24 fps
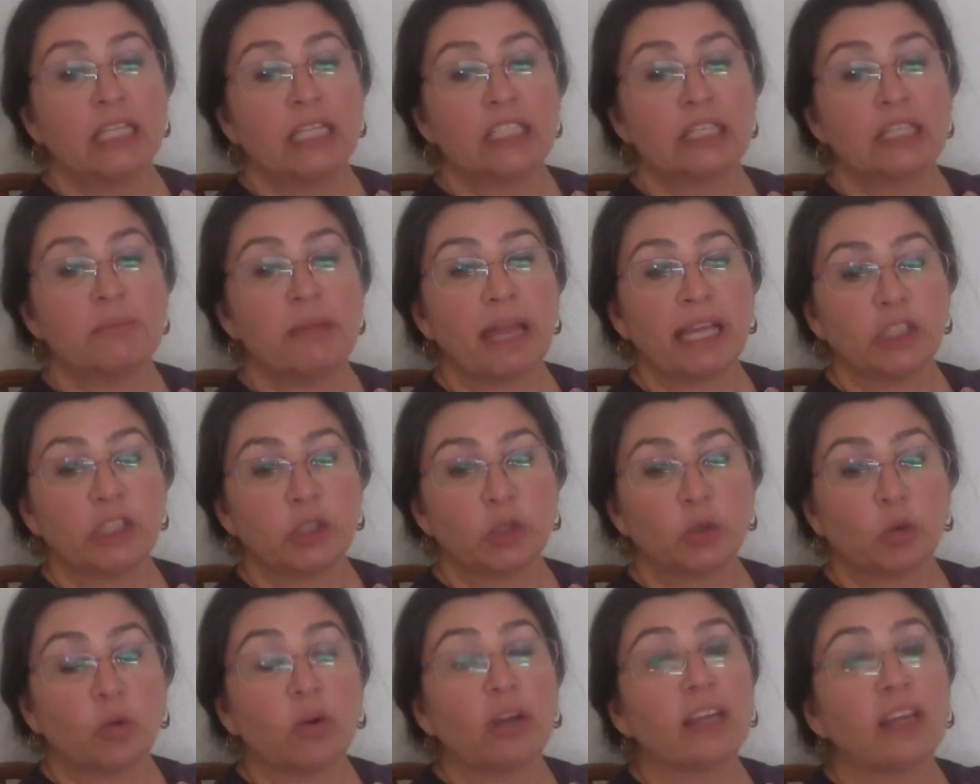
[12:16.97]
to make
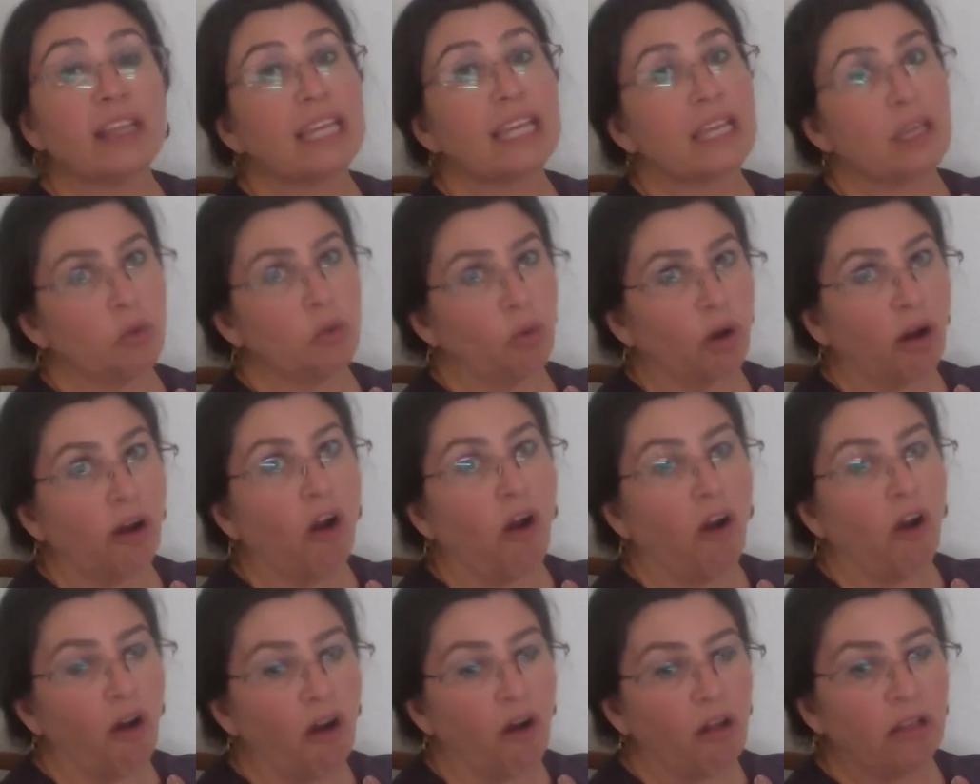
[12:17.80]
sure that you are
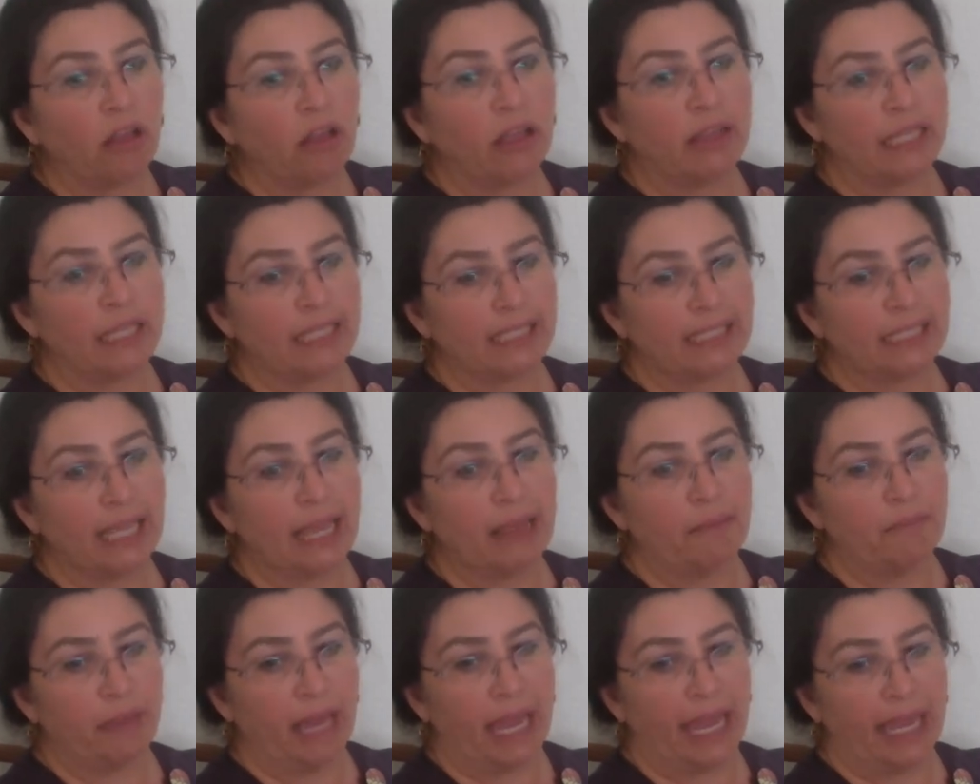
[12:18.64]
all on the
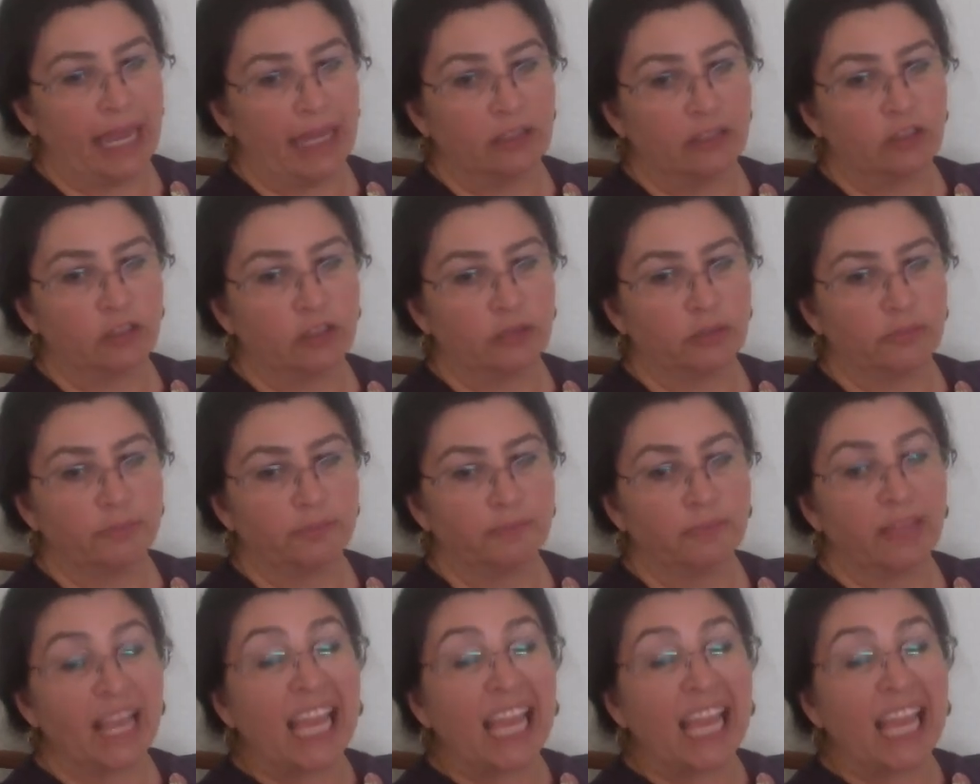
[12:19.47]
same page.